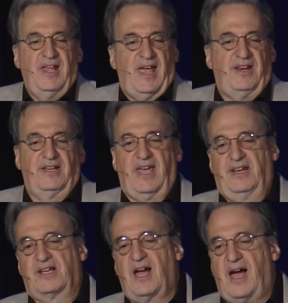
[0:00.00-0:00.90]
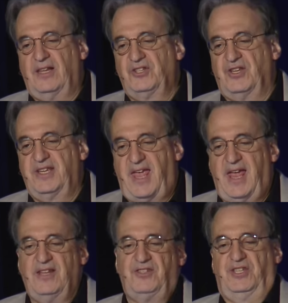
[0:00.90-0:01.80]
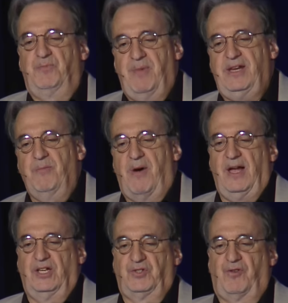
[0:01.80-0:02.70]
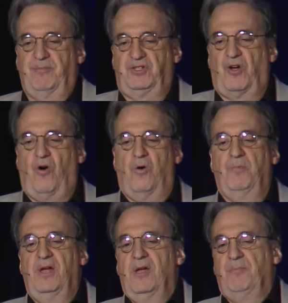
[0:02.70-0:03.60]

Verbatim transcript: at a college in Kansas many miles from his home.